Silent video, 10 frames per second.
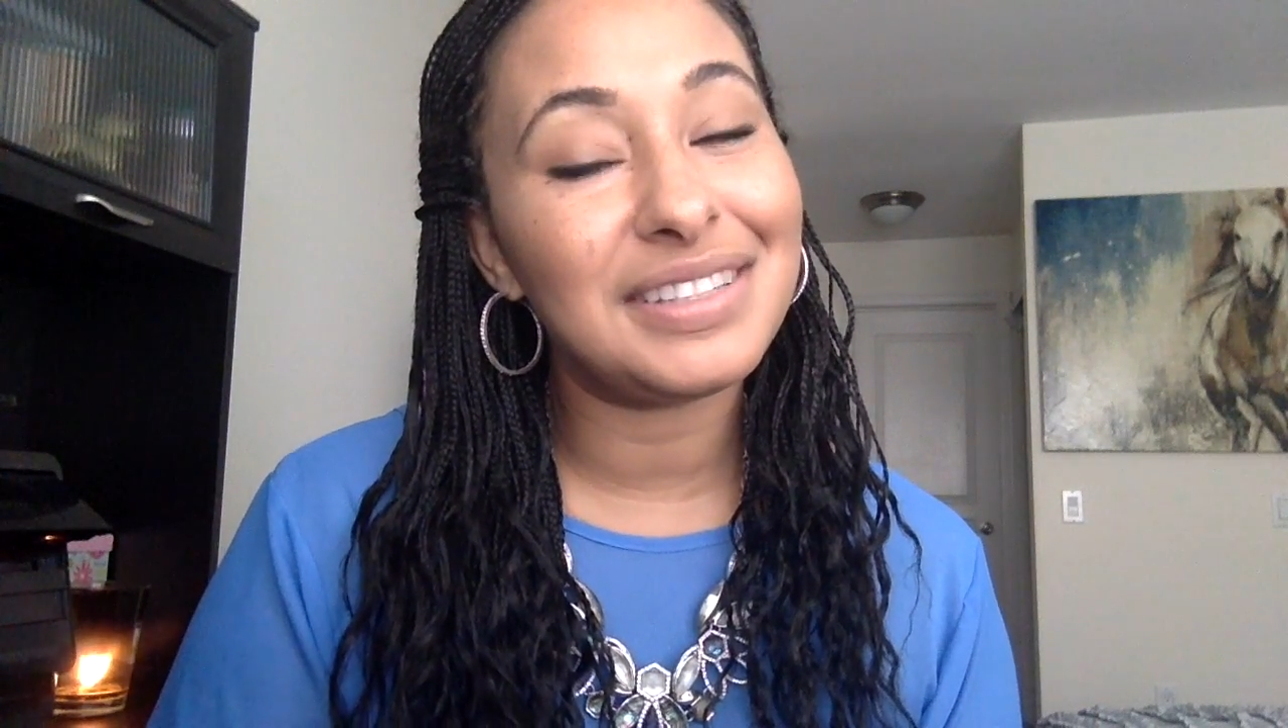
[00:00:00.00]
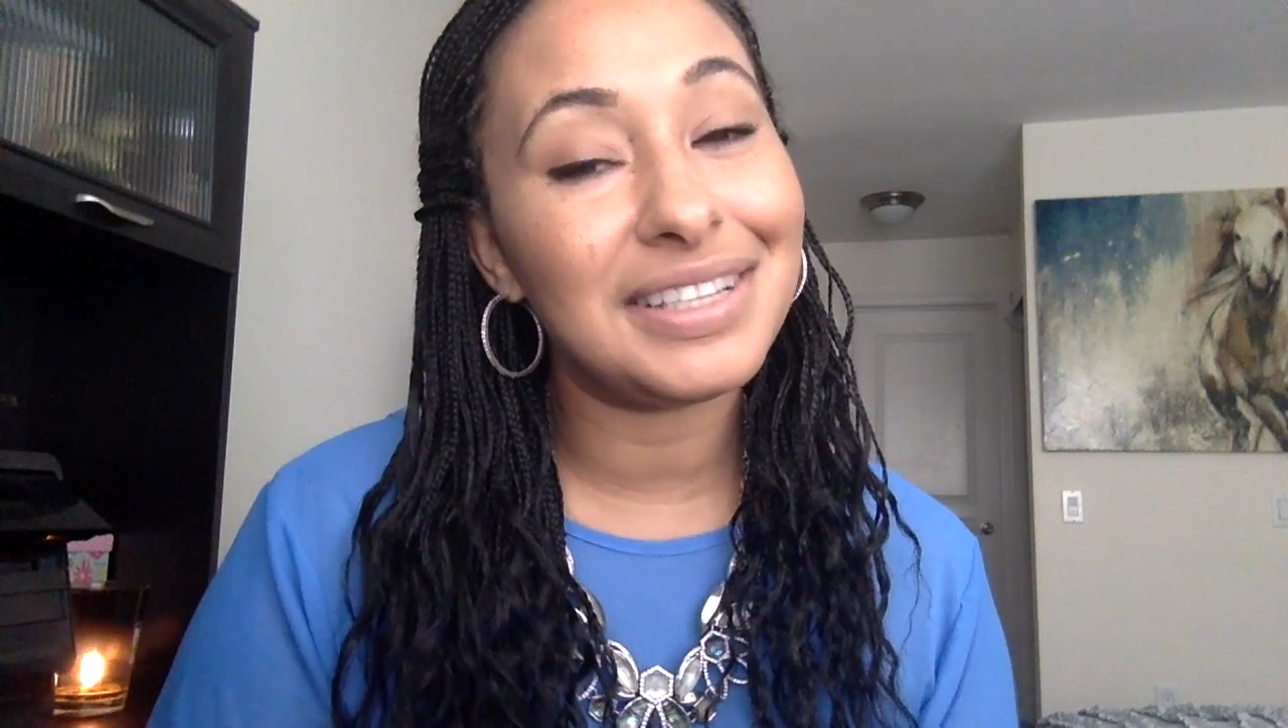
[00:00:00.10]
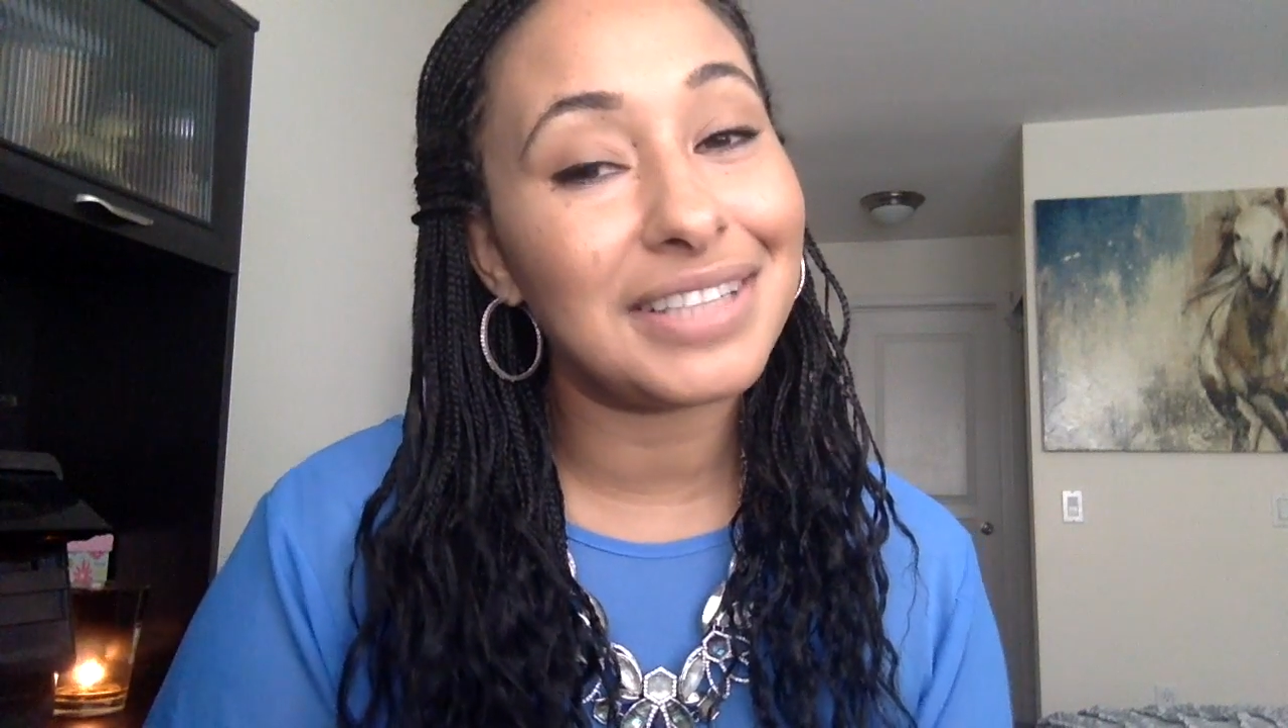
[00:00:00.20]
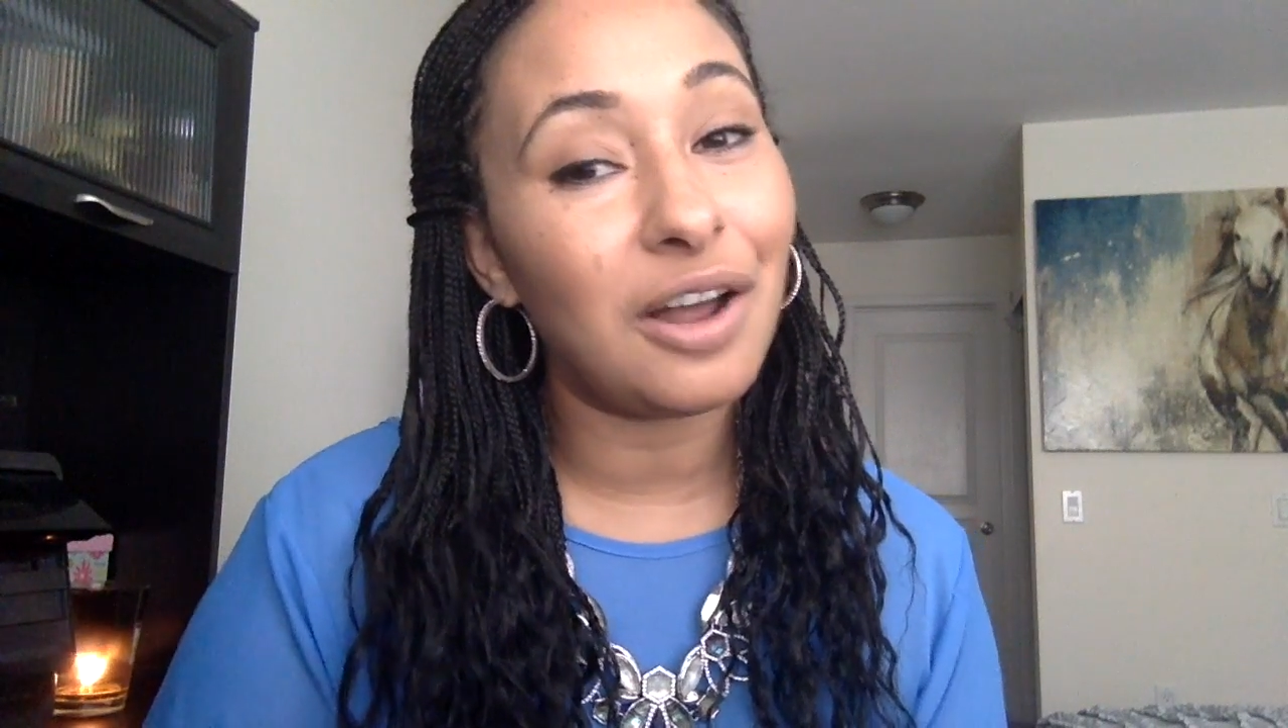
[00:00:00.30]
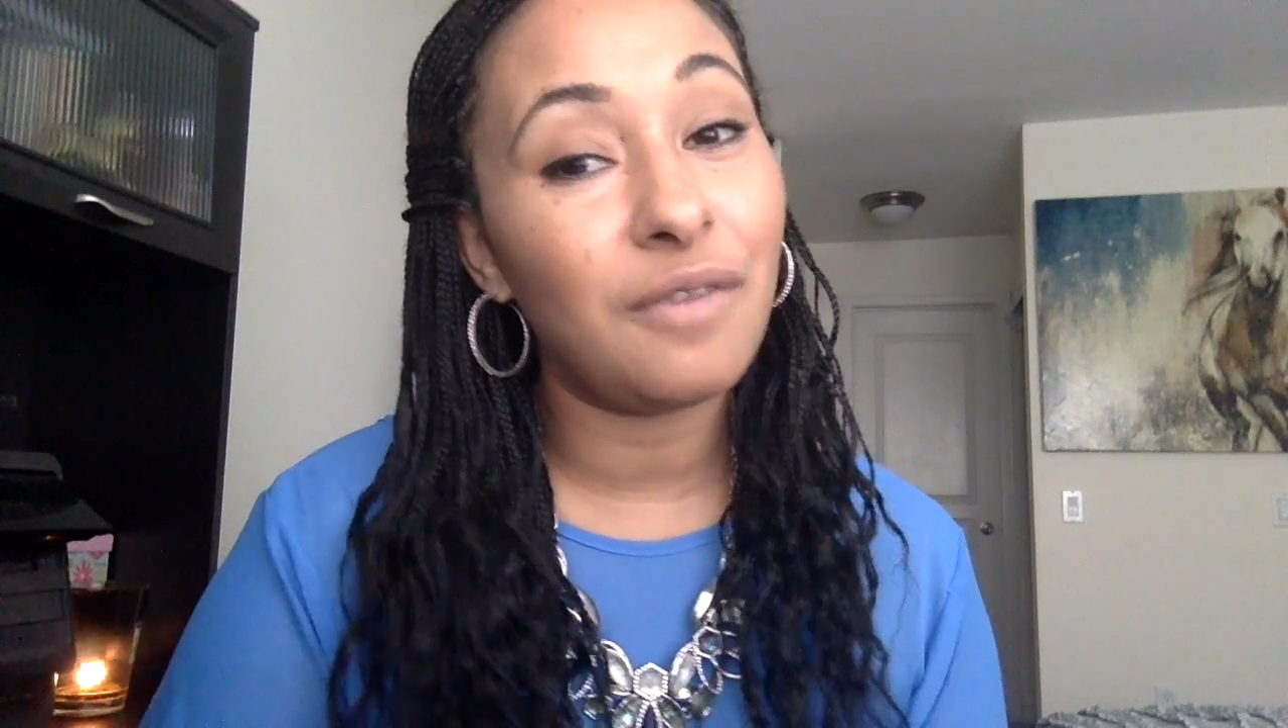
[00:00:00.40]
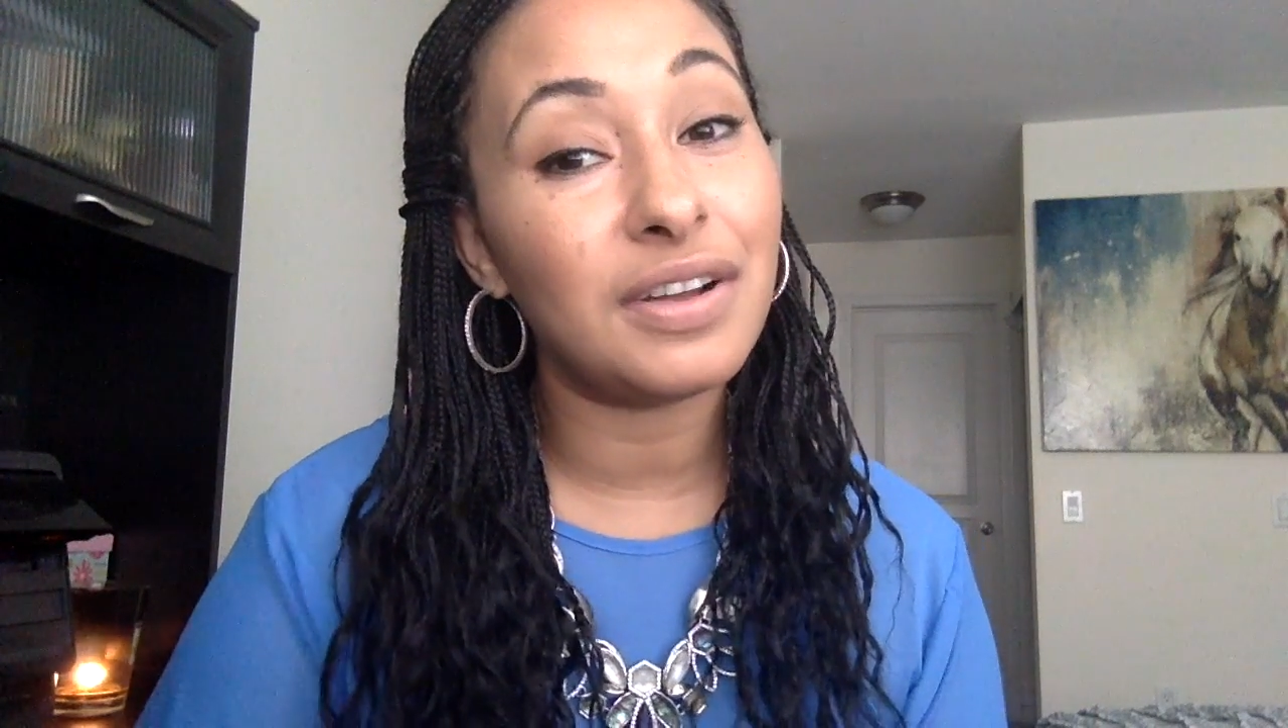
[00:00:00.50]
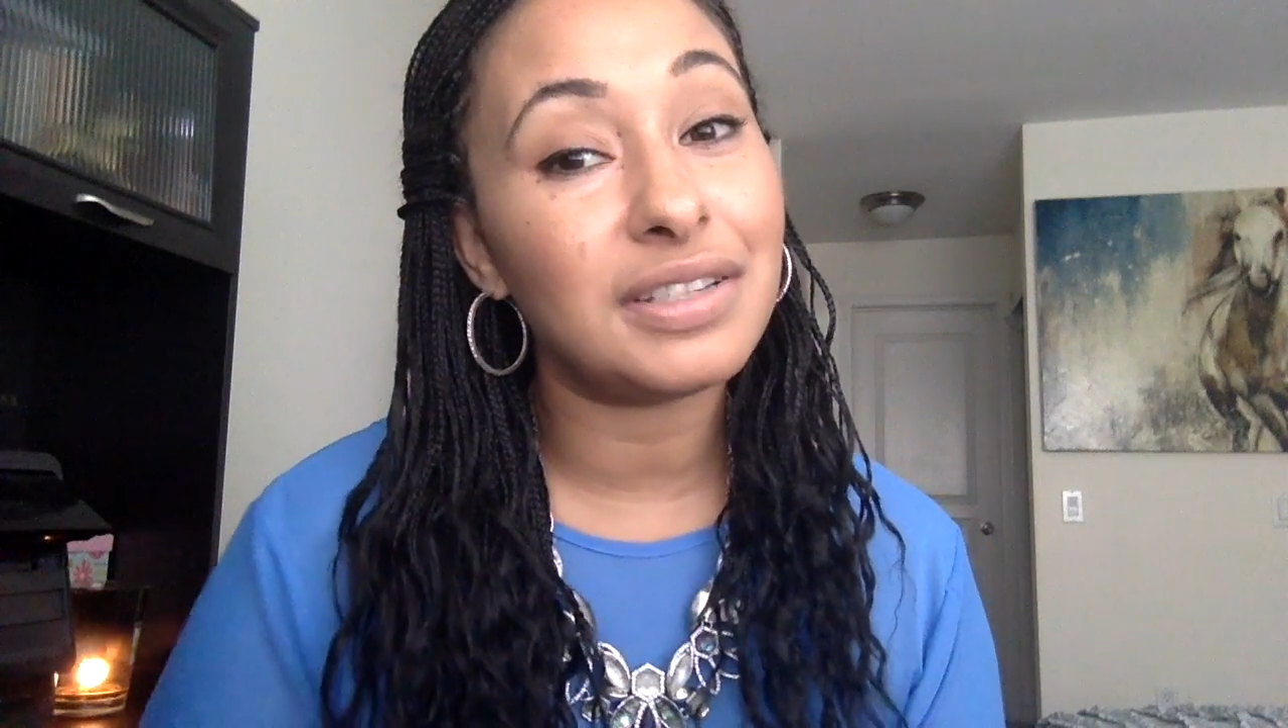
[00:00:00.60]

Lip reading: things that over